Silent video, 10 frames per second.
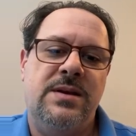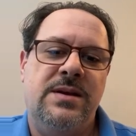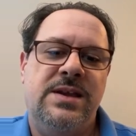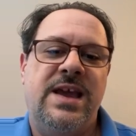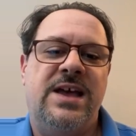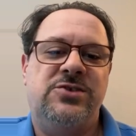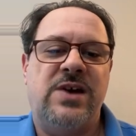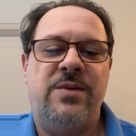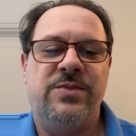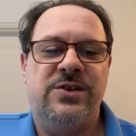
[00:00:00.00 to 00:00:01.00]
yeah,
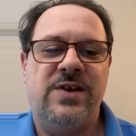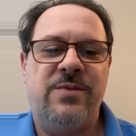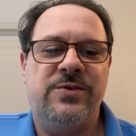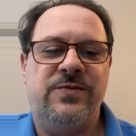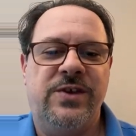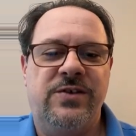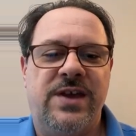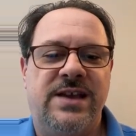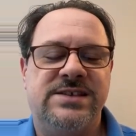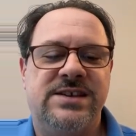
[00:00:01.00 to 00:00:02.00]
the drop was for you,
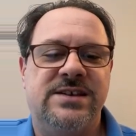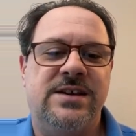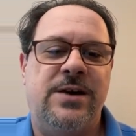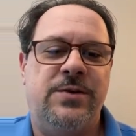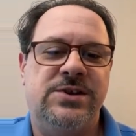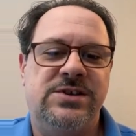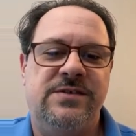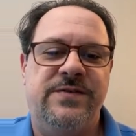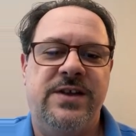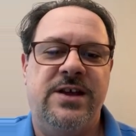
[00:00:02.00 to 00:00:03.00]
Casey. I wanted you to
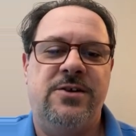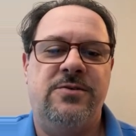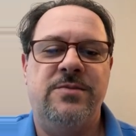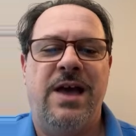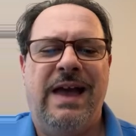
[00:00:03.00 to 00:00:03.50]
feel at home.